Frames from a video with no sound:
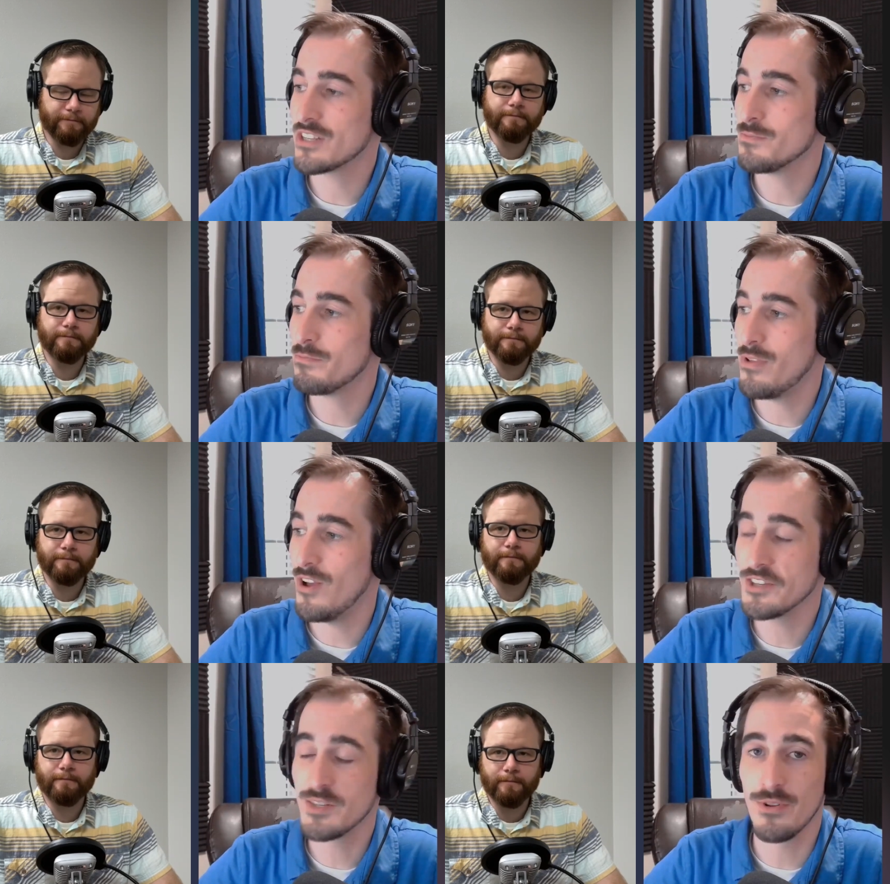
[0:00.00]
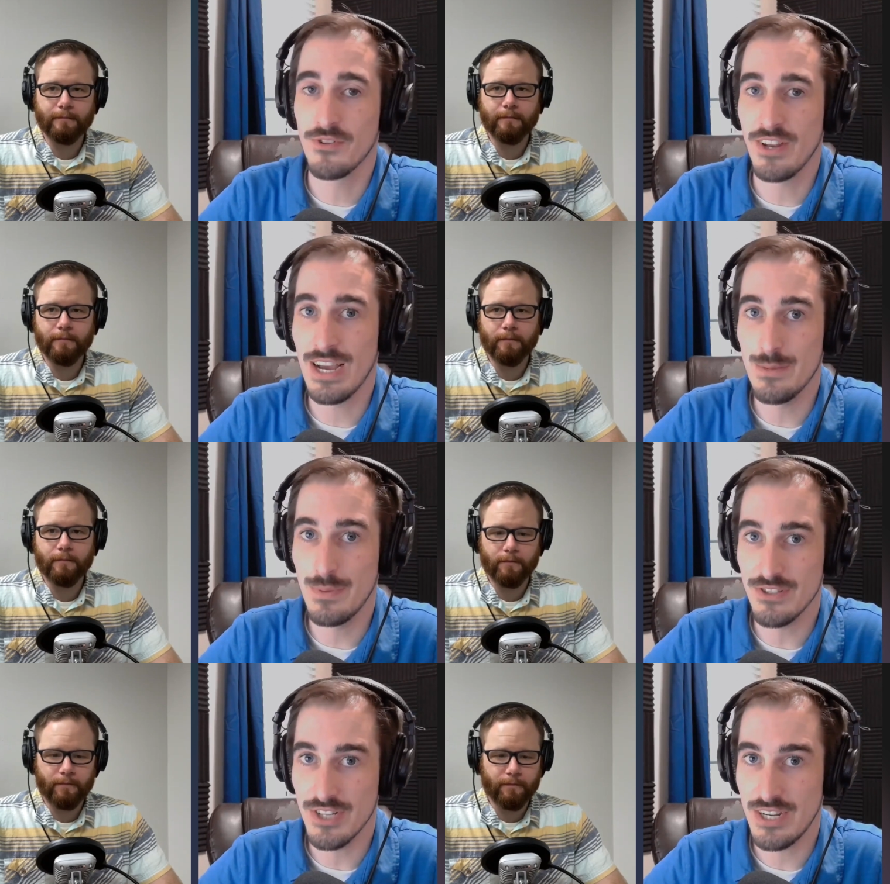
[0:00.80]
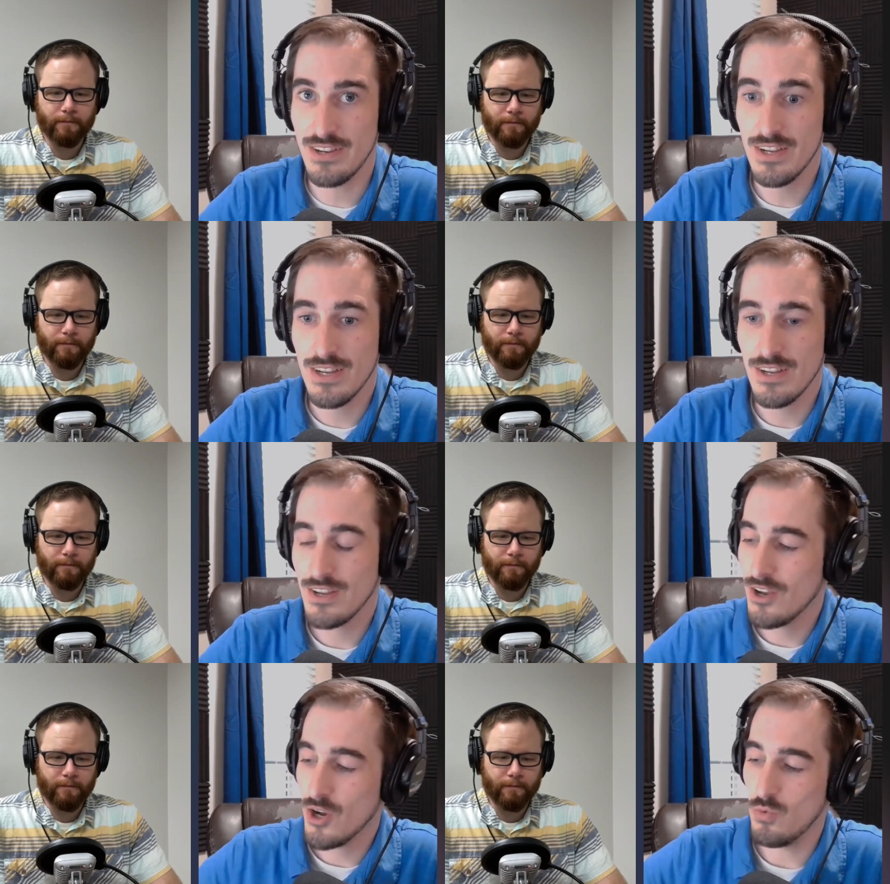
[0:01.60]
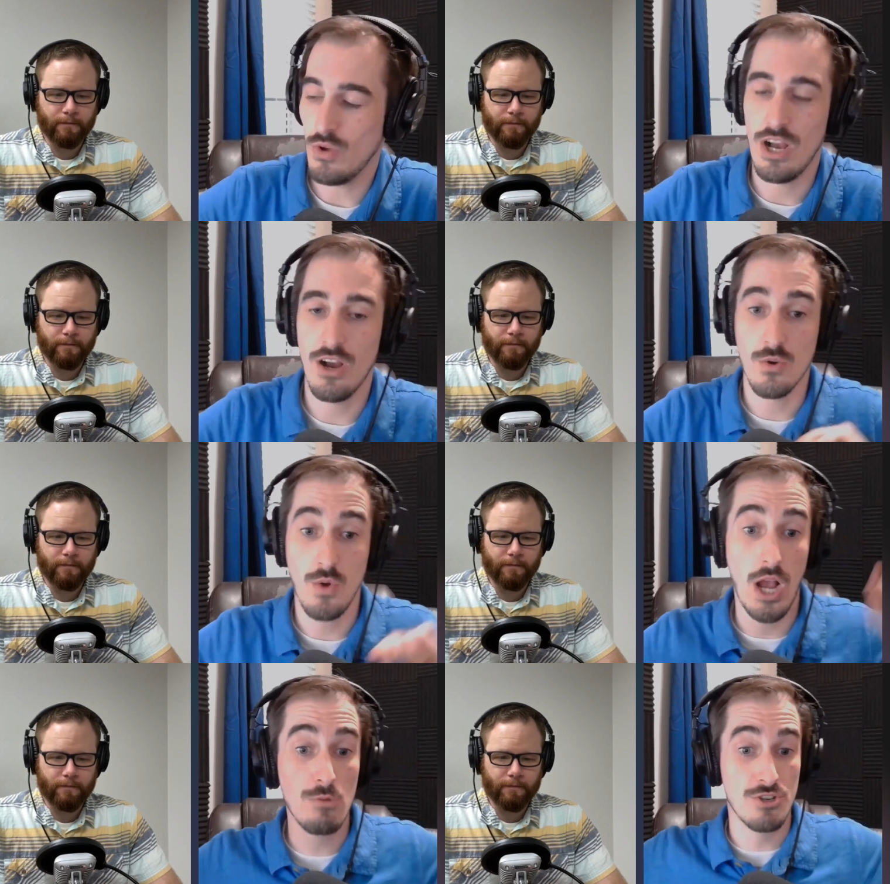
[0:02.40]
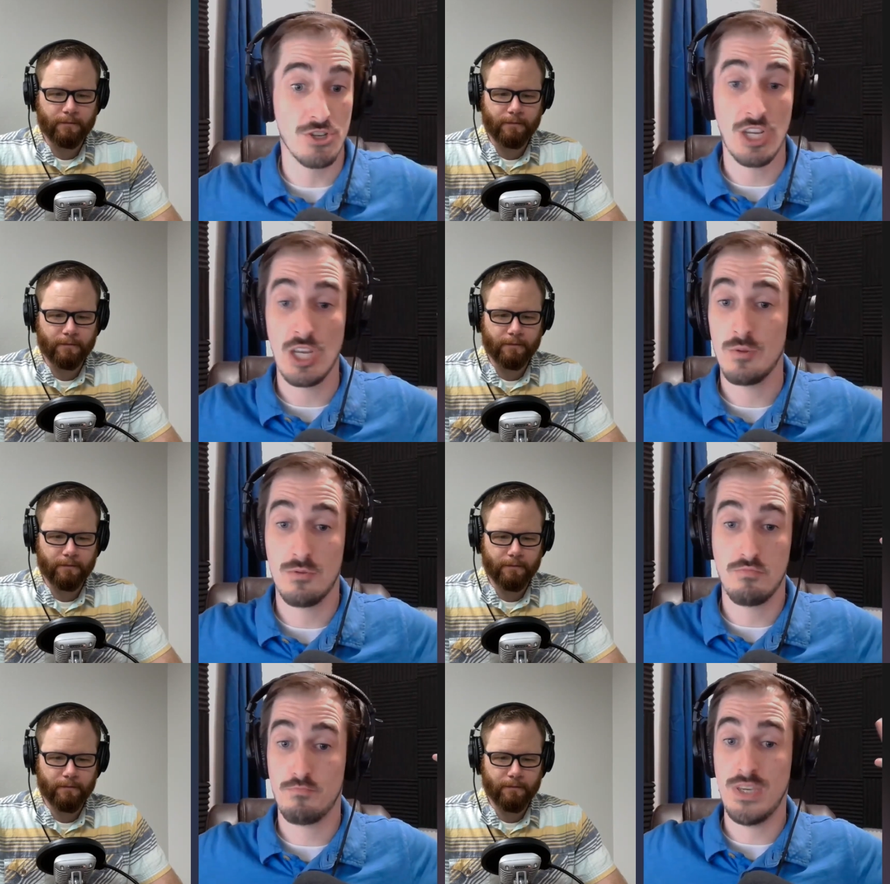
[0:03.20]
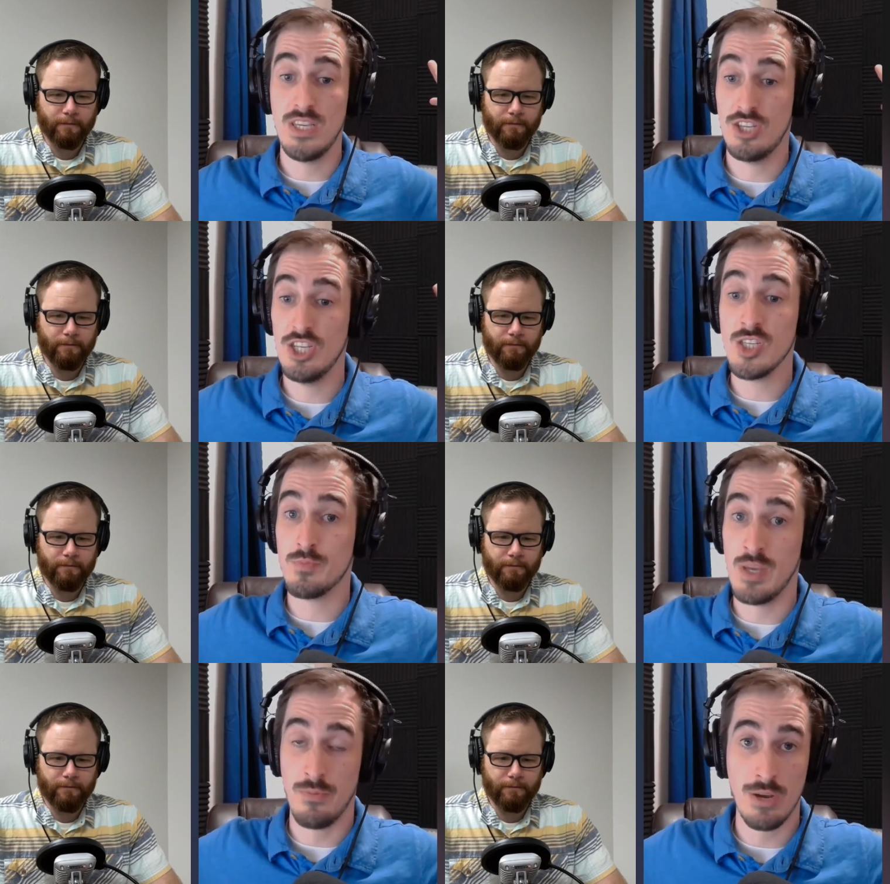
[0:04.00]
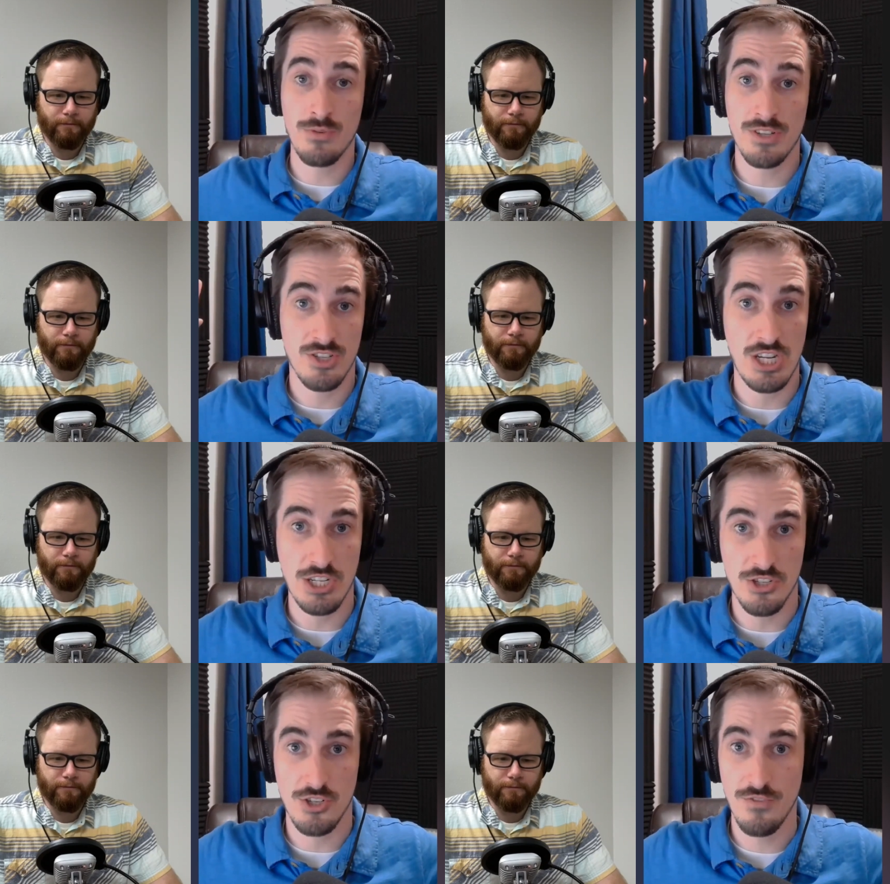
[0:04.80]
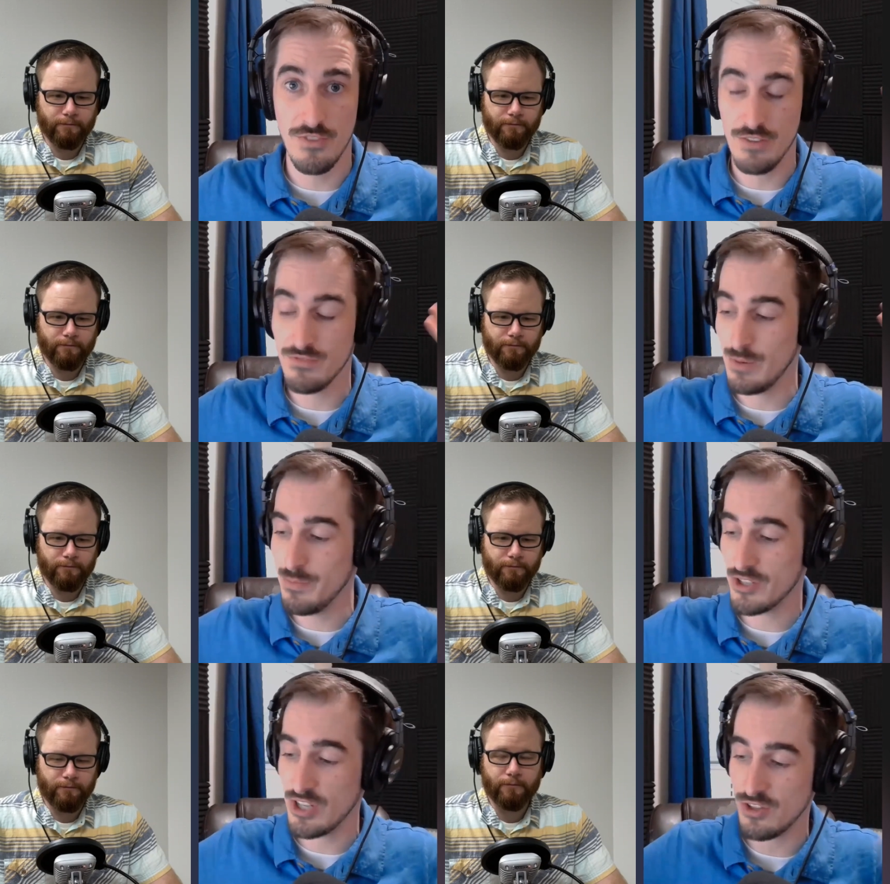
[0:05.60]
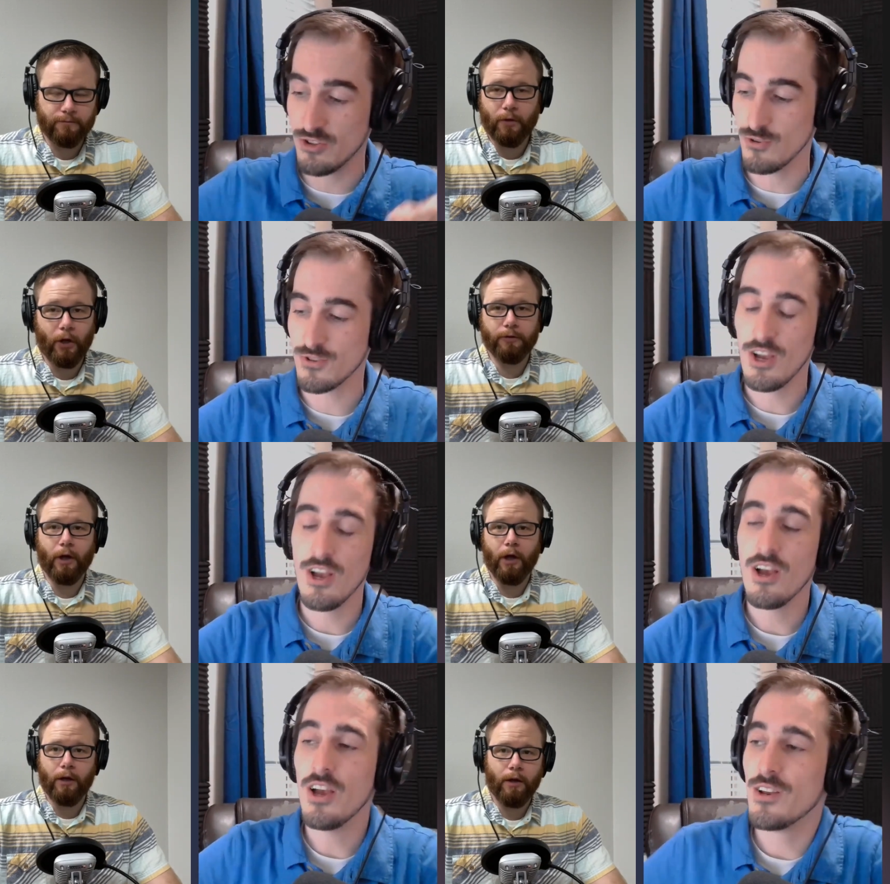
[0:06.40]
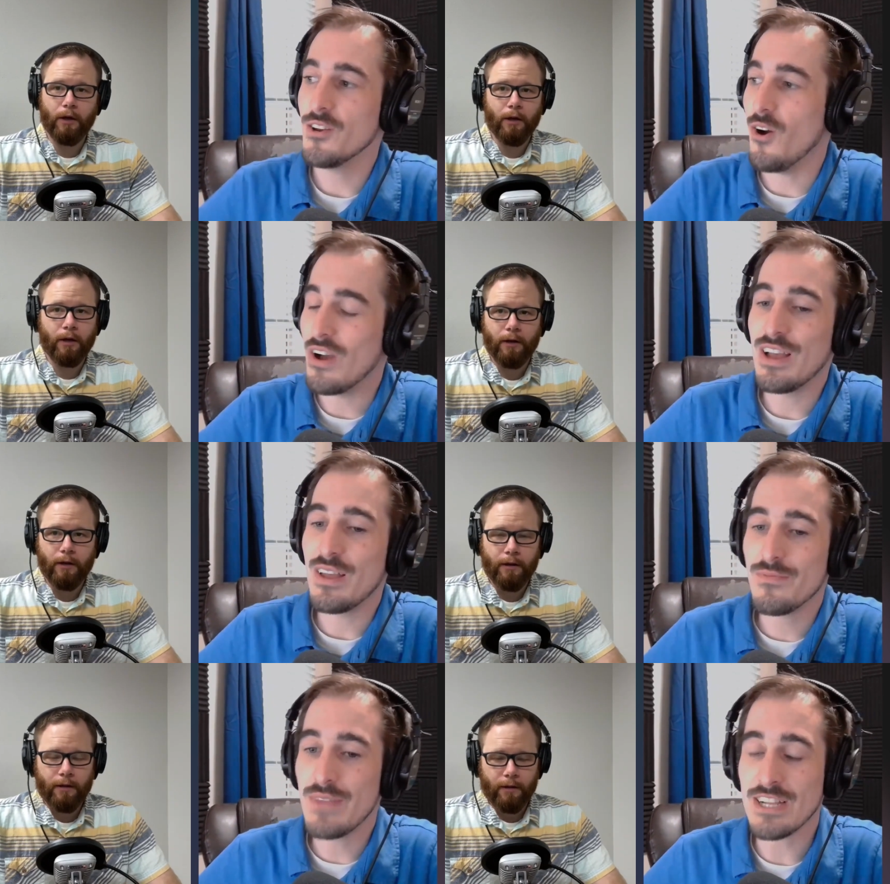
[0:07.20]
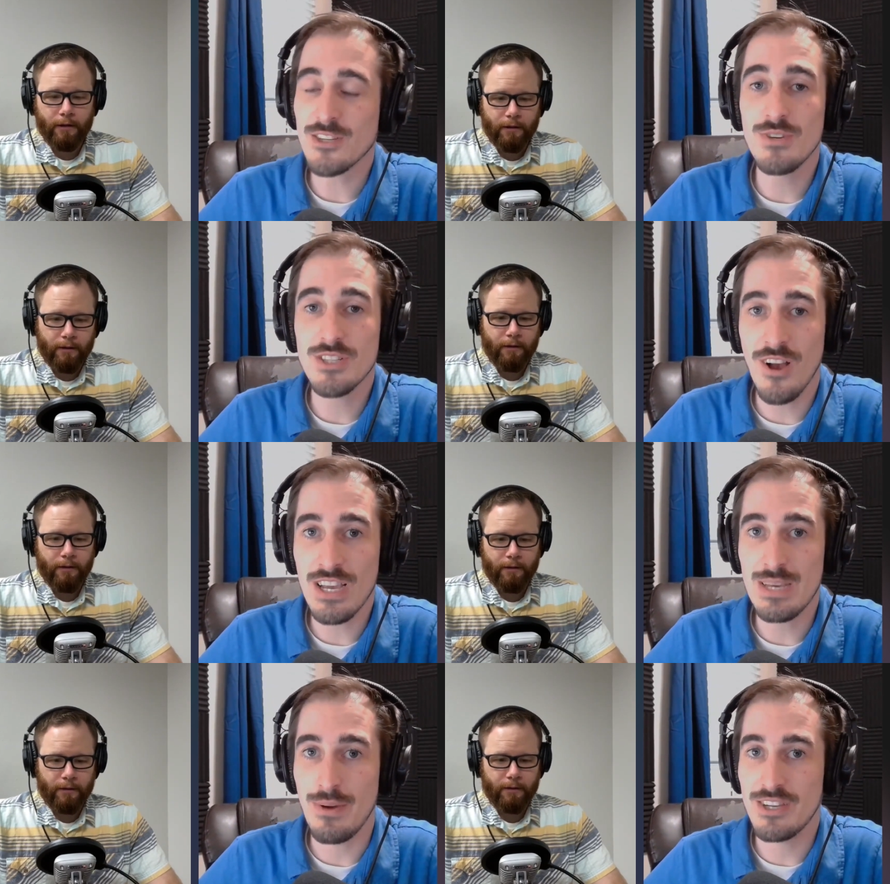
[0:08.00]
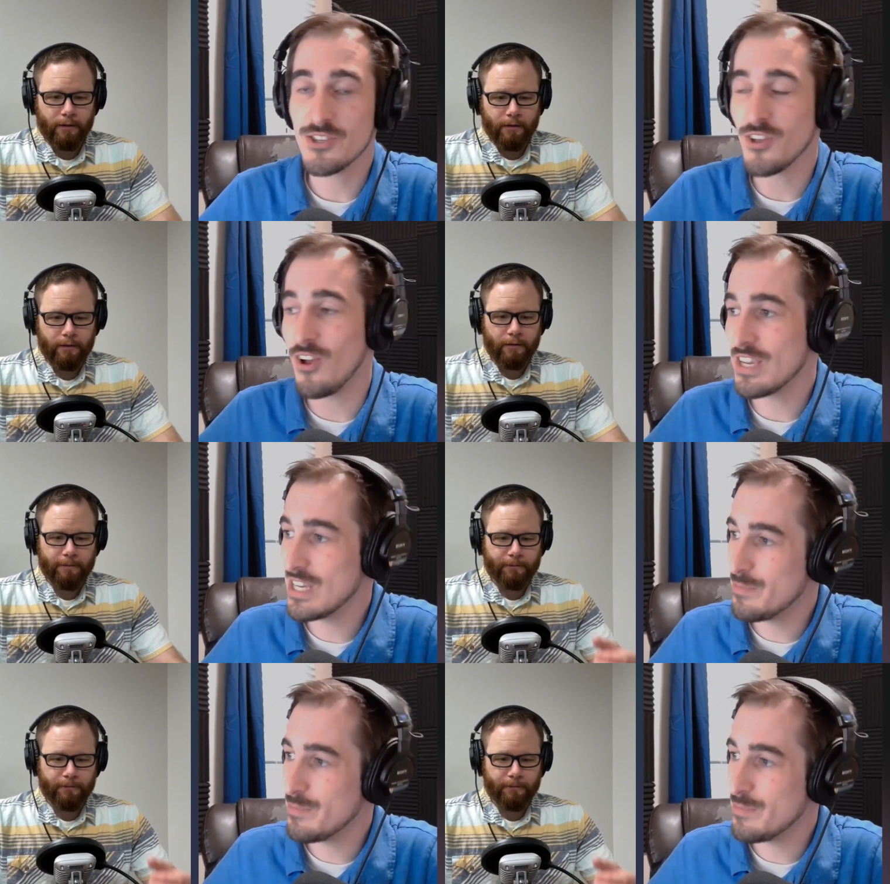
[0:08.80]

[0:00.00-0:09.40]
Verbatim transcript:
Speaker 1: some plausible deniability. Well, I, I was just saying these people. I wasn't saying conservatives. I'm not saying that those. No, that's who he's talking about. He's talking